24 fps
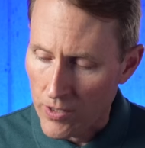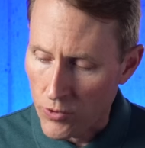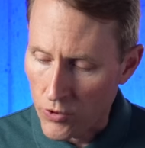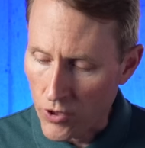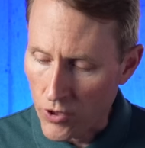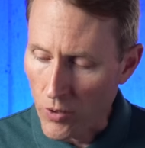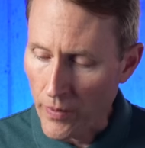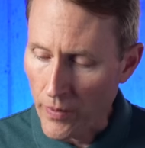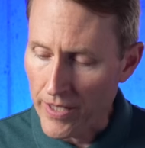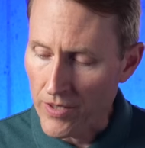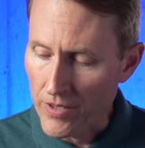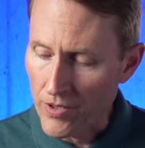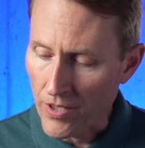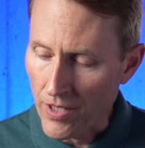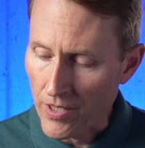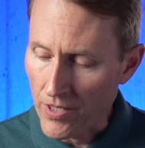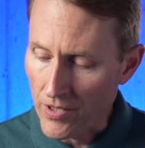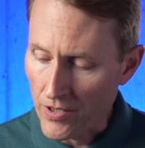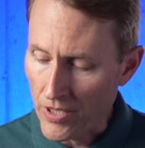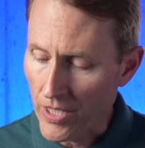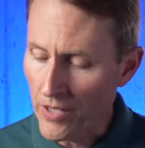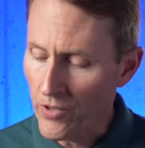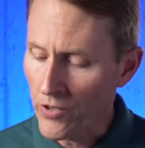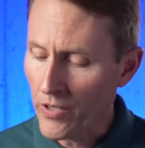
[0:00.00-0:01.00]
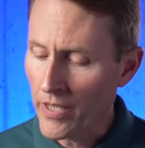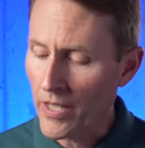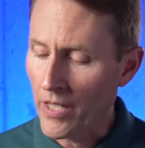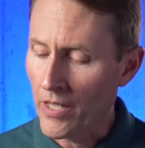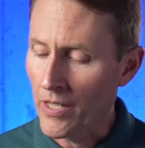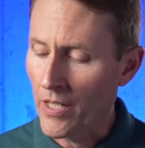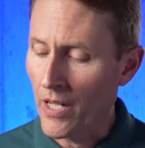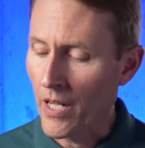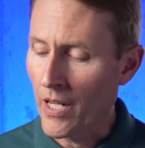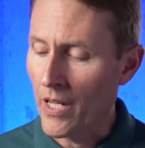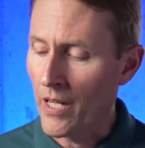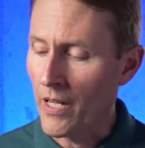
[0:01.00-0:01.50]
So it's essentially a,
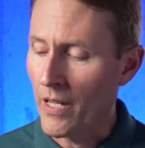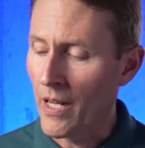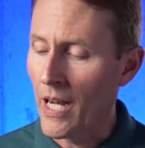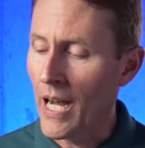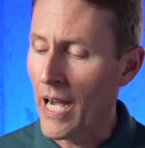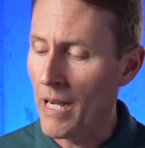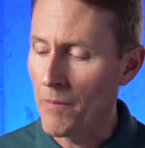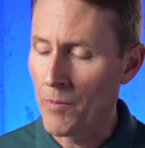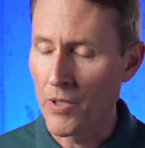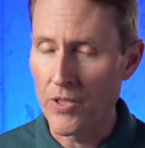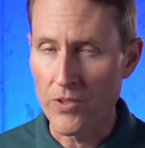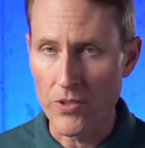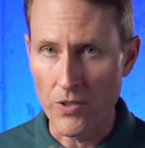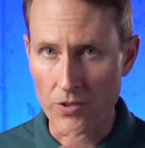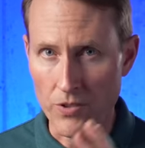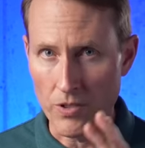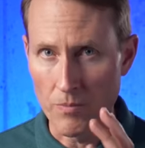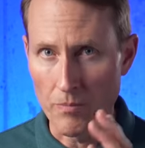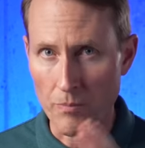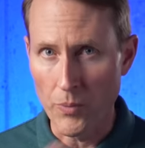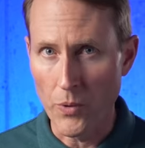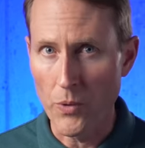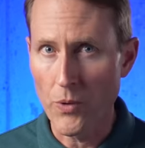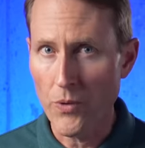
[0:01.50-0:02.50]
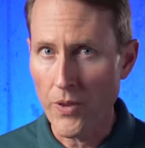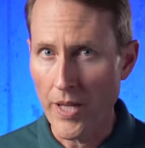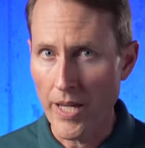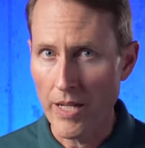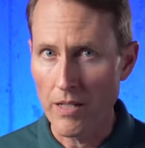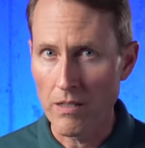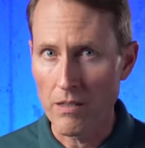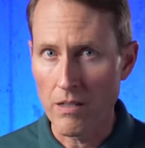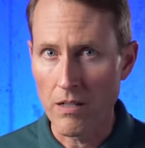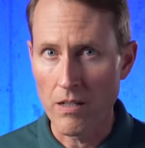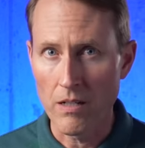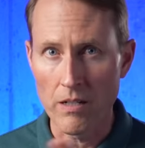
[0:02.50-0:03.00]
a hybrid system, both
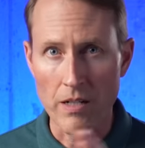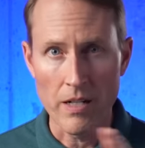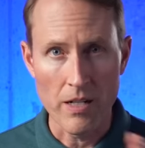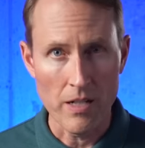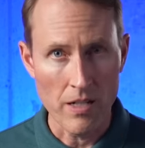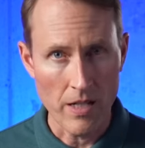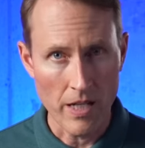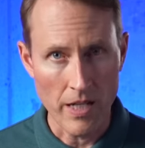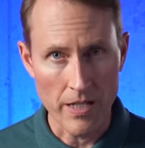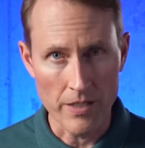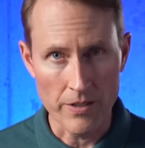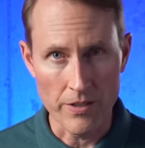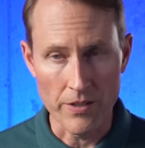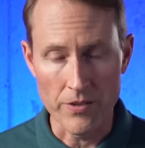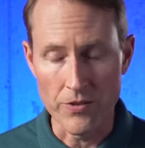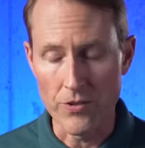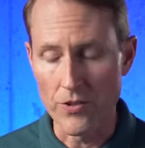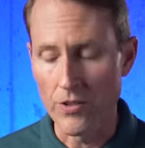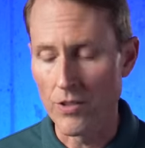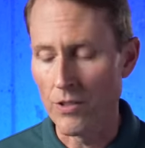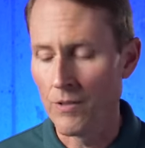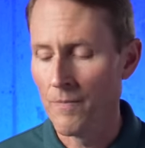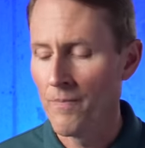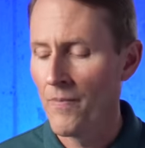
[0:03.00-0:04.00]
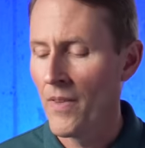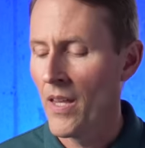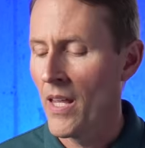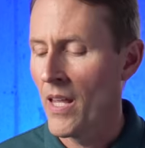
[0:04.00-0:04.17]
analog and digital.